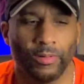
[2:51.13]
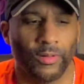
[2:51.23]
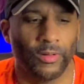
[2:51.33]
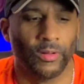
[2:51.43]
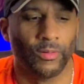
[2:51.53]

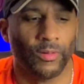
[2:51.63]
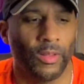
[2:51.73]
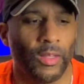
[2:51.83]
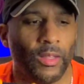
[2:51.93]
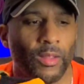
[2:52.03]
you know.
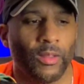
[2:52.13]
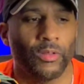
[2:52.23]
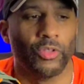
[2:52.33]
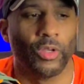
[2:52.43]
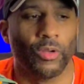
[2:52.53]

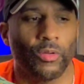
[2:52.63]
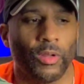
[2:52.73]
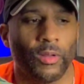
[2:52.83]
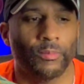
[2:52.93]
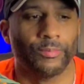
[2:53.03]
So,
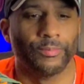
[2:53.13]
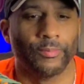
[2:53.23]
um,